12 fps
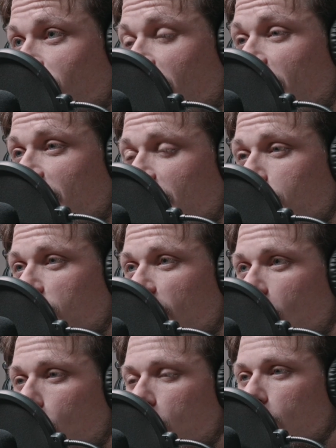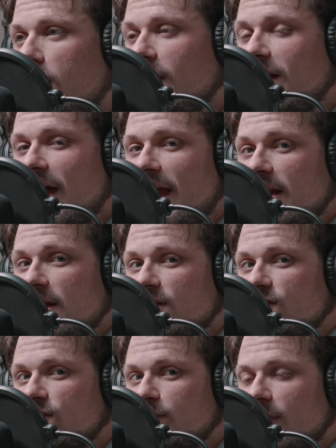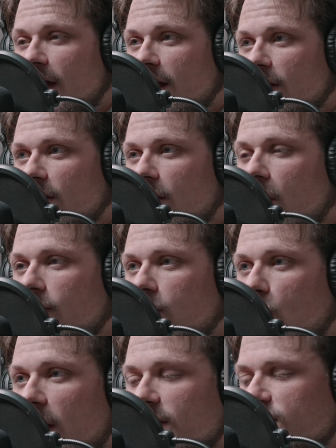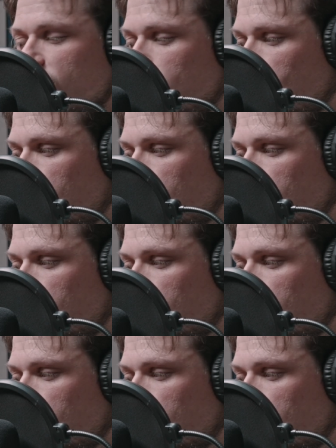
got him to help him in the 90s, kind of Harvey Weinstein.